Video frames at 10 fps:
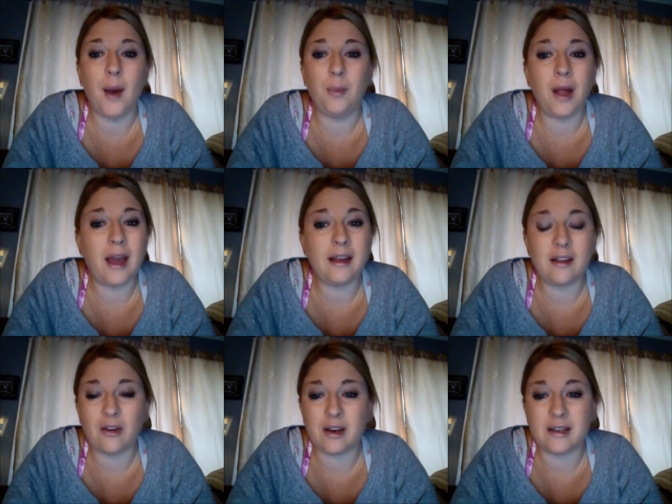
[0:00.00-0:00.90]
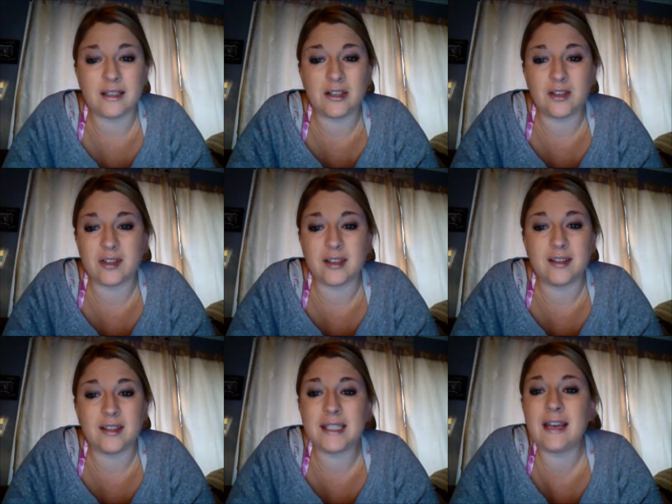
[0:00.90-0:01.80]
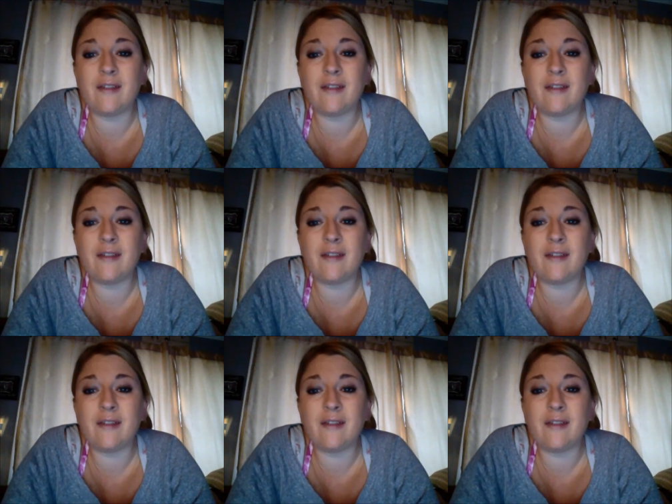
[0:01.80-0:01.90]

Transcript: applying like crazy just to see